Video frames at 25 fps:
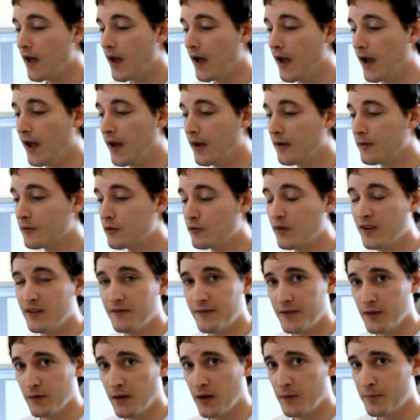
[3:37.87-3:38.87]
quite a
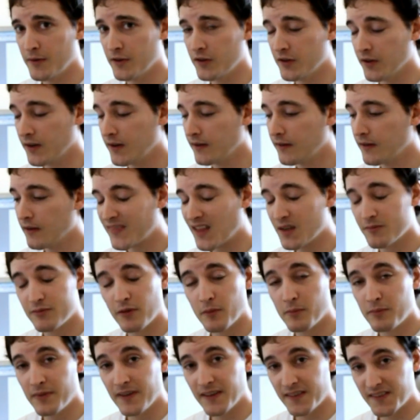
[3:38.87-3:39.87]
few RPGs, and
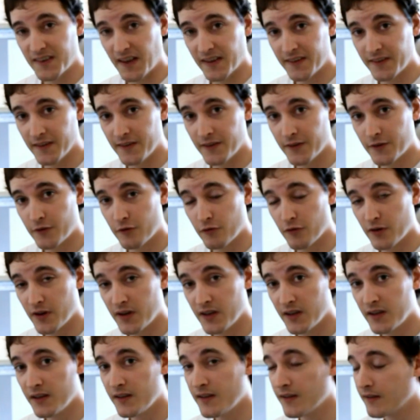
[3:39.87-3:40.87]
probably Assassin's
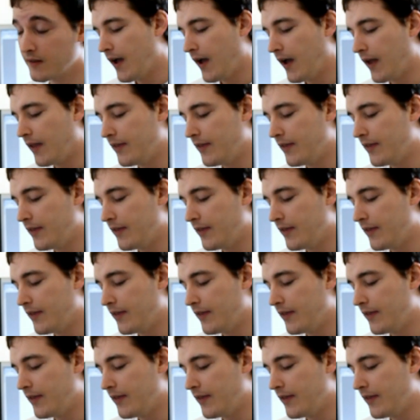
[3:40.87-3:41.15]
Creed.